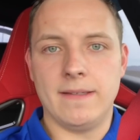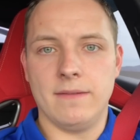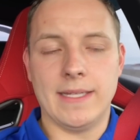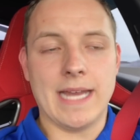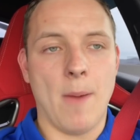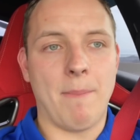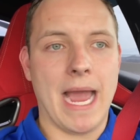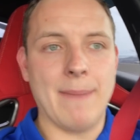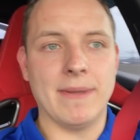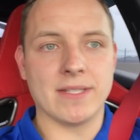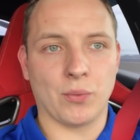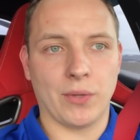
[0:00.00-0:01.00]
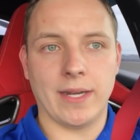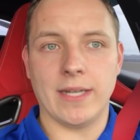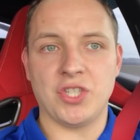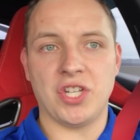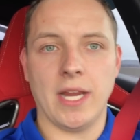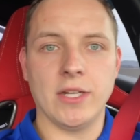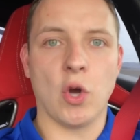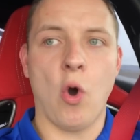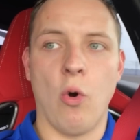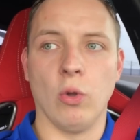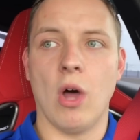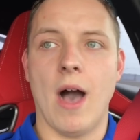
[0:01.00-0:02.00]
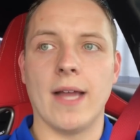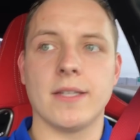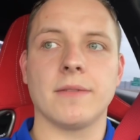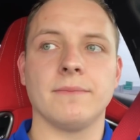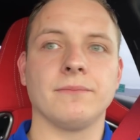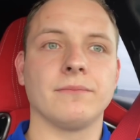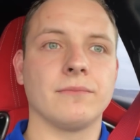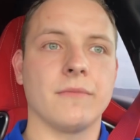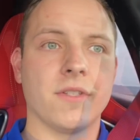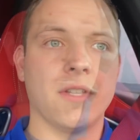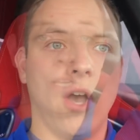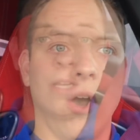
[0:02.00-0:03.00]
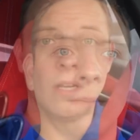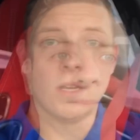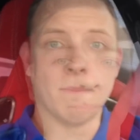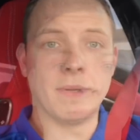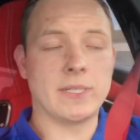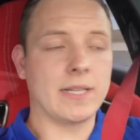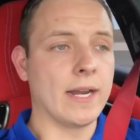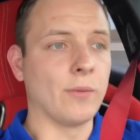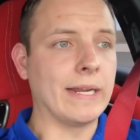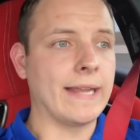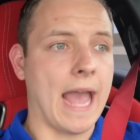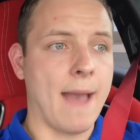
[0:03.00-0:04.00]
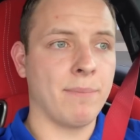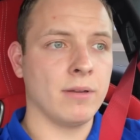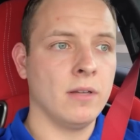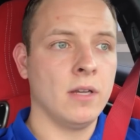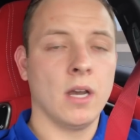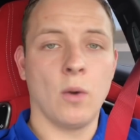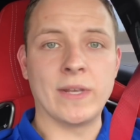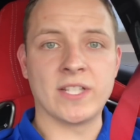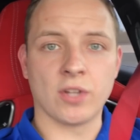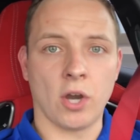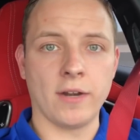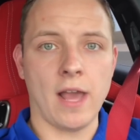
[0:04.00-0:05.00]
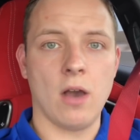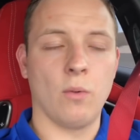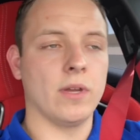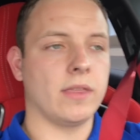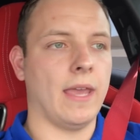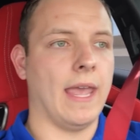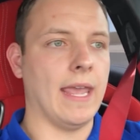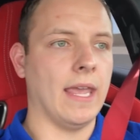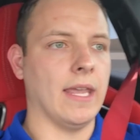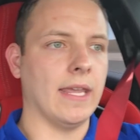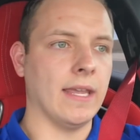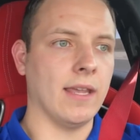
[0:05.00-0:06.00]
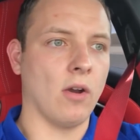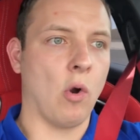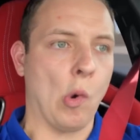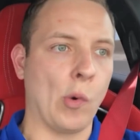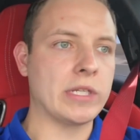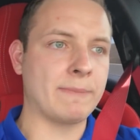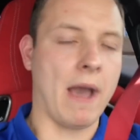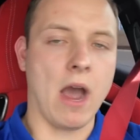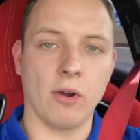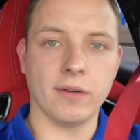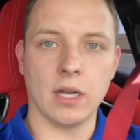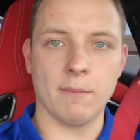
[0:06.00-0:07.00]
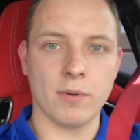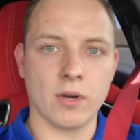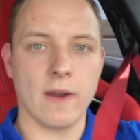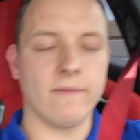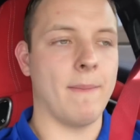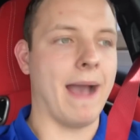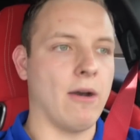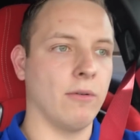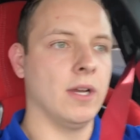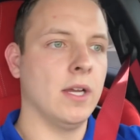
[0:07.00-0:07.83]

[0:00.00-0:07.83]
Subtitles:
the downpipe isn't really going to change a whole lot. So, but to kind of recap, we start out with a horsepower number of about